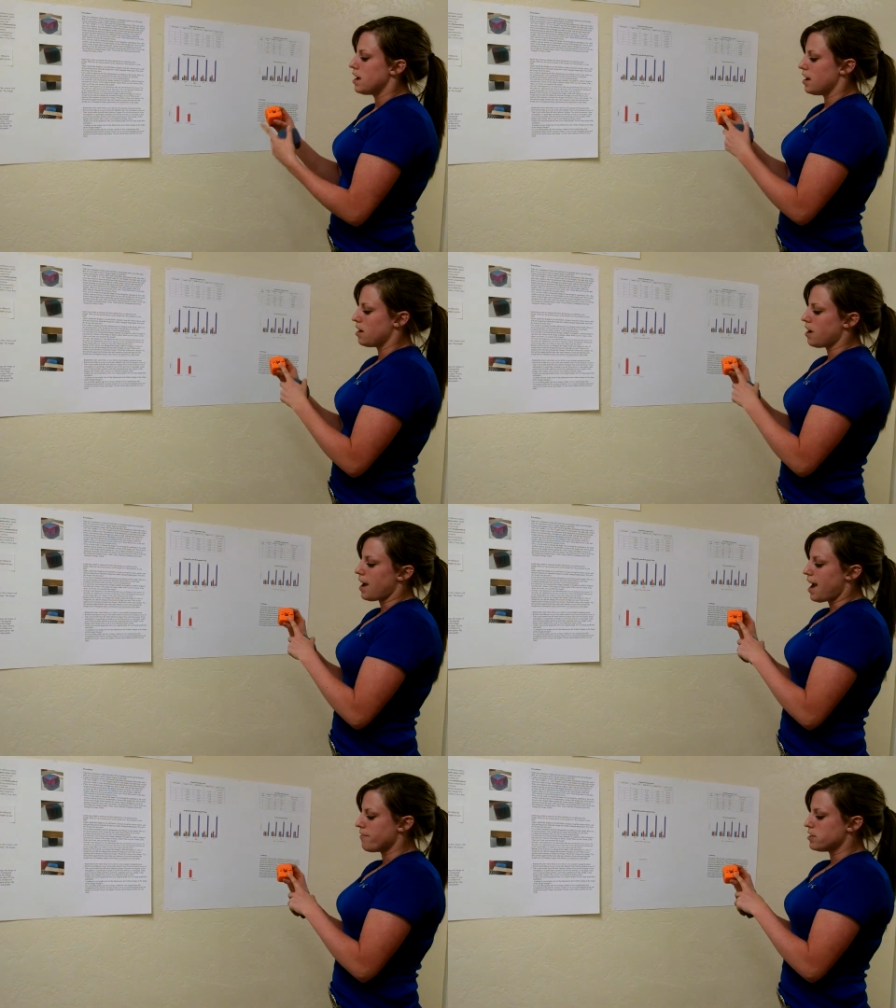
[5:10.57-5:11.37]
and
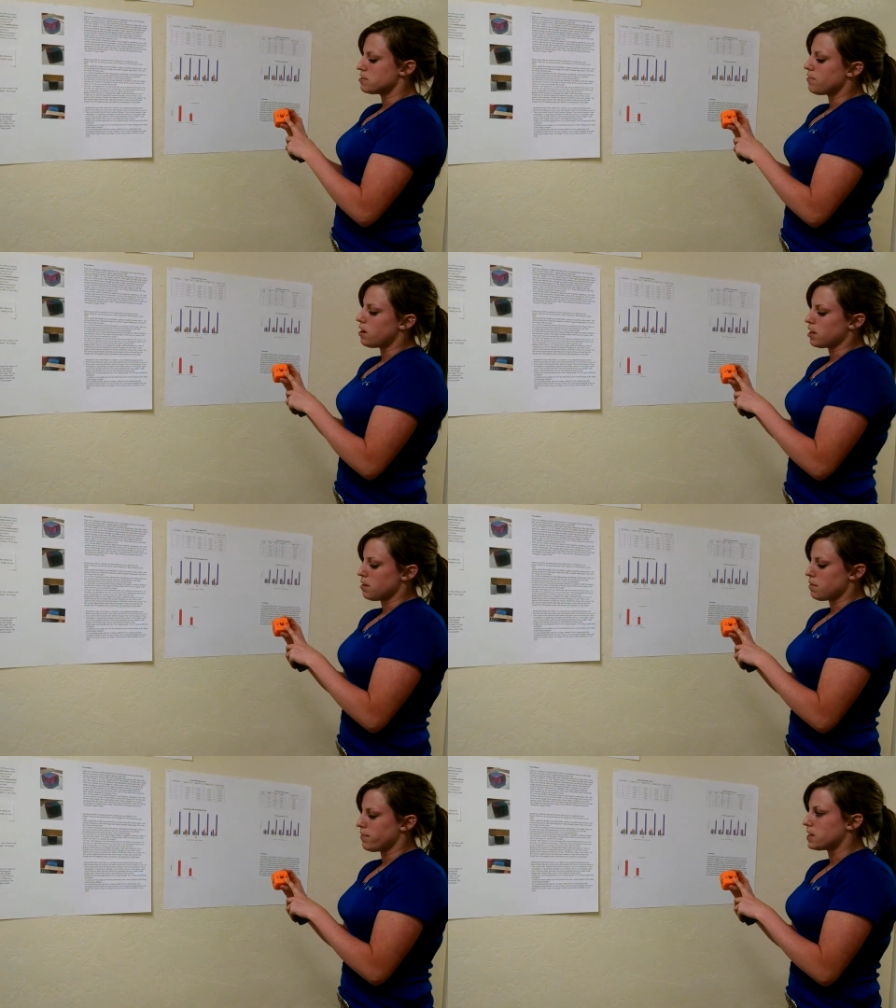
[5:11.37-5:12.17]
our average
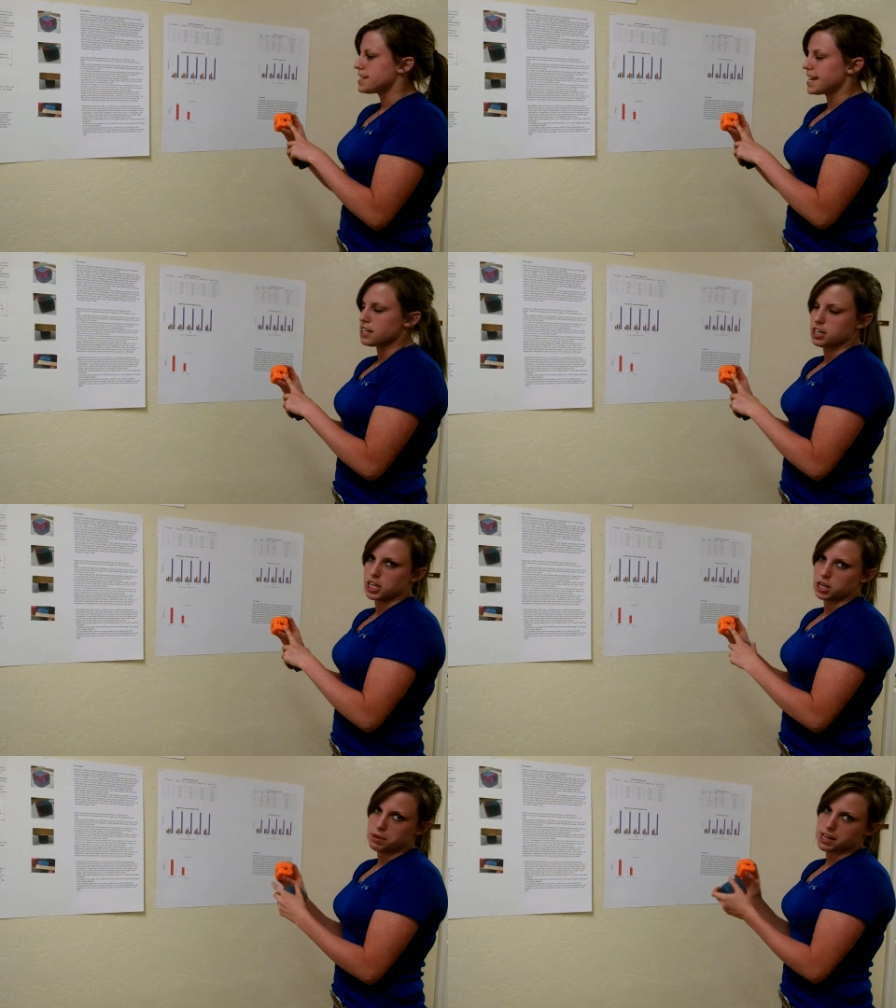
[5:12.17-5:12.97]
volume of our second
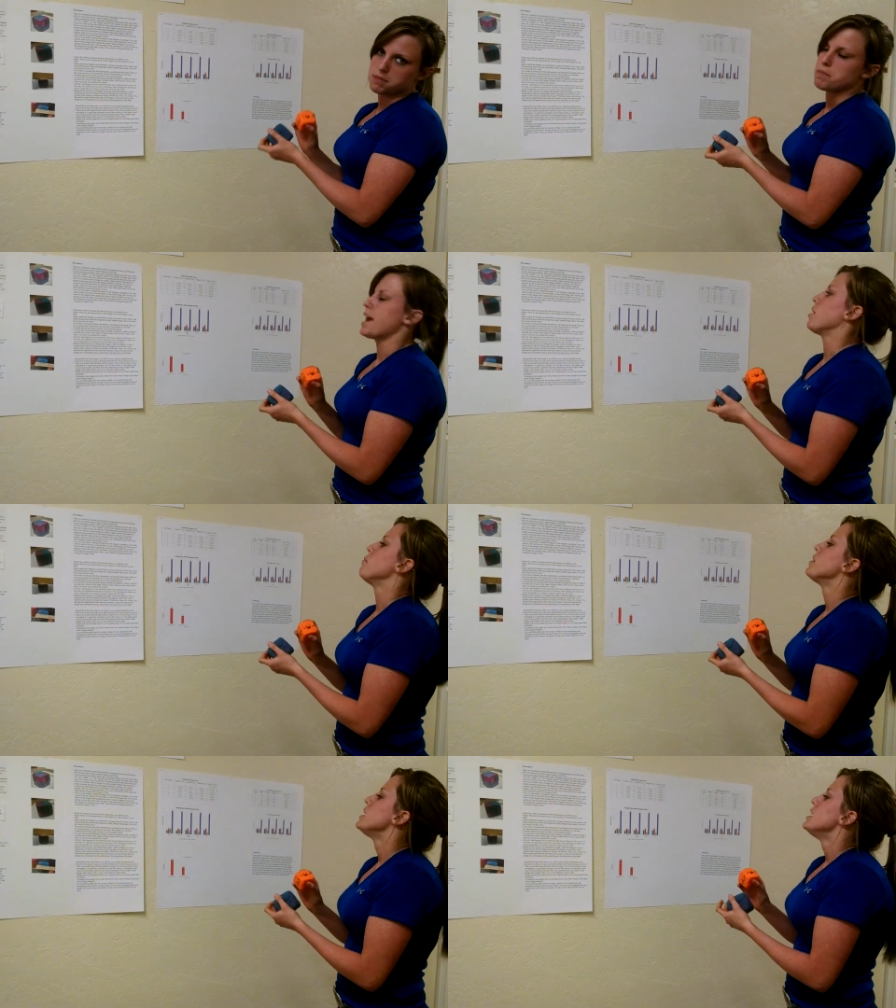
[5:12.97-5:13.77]
cube and compare them.